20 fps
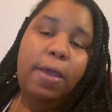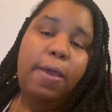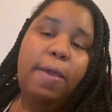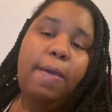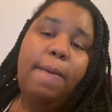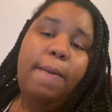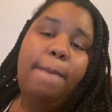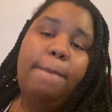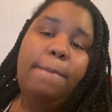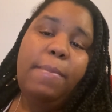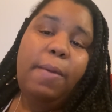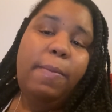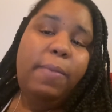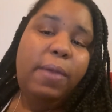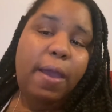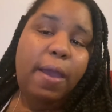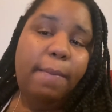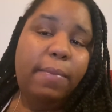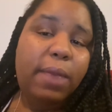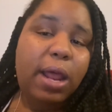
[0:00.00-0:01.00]
maybe
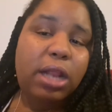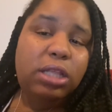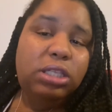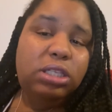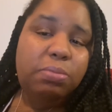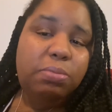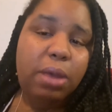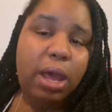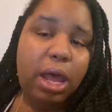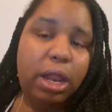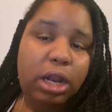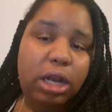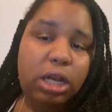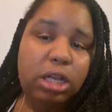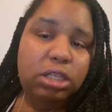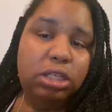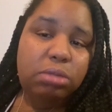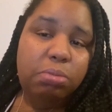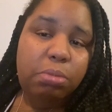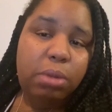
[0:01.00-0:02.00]
I'm not smiling
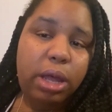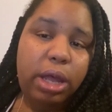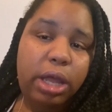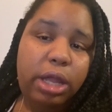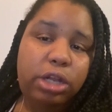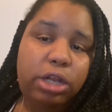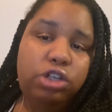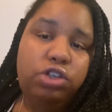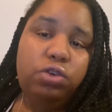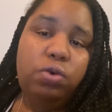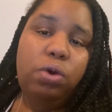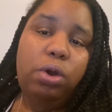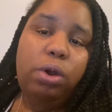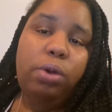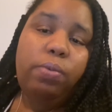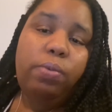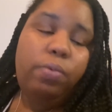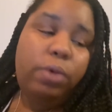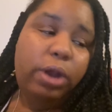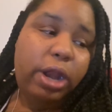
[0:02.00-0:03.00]
as much, or
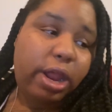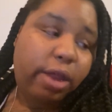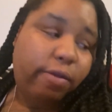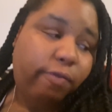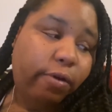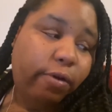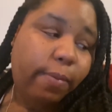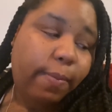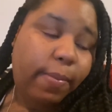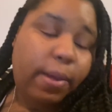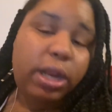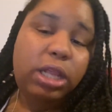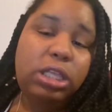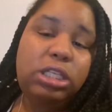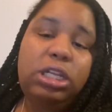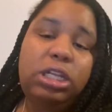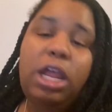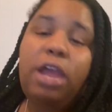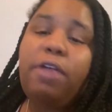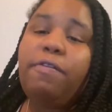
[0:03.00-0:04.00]
whatever. But it's
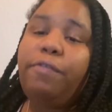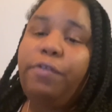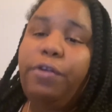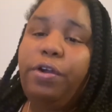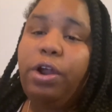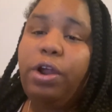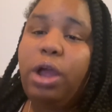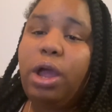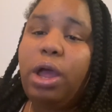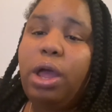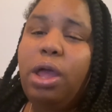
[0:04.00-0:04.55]
never